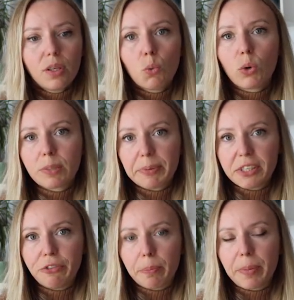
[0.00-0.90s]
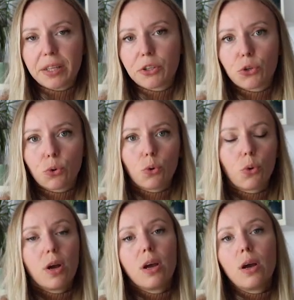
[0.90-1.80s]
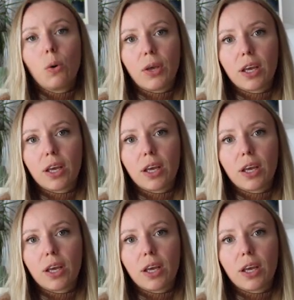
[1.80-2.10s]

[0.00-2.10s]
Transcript: one specific pet so we